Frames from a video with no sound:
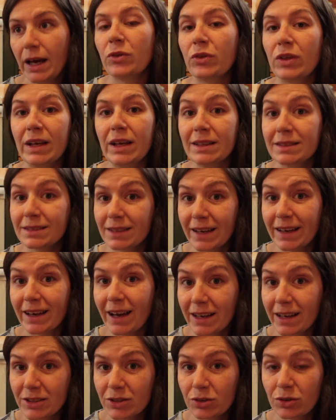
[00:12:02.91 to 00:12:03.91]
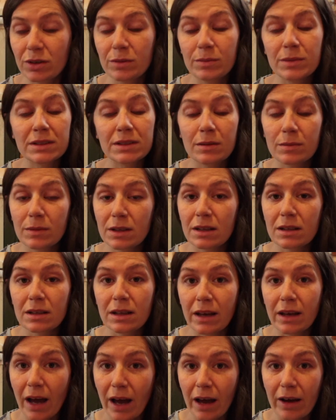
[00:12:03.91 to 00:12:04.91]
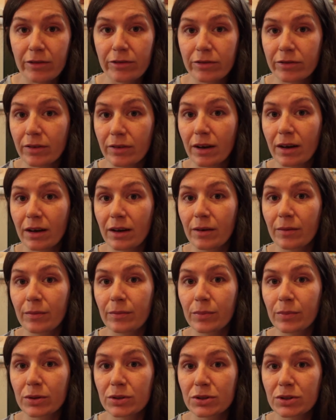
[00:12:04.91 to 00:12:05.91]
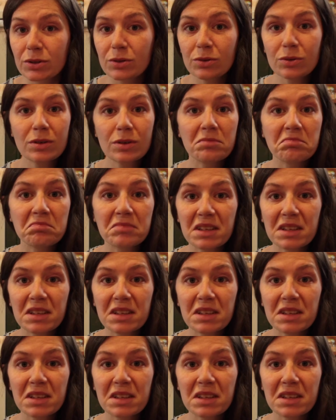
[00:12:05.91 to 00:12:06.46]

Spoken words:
Things like ice cream is something that they have pursued.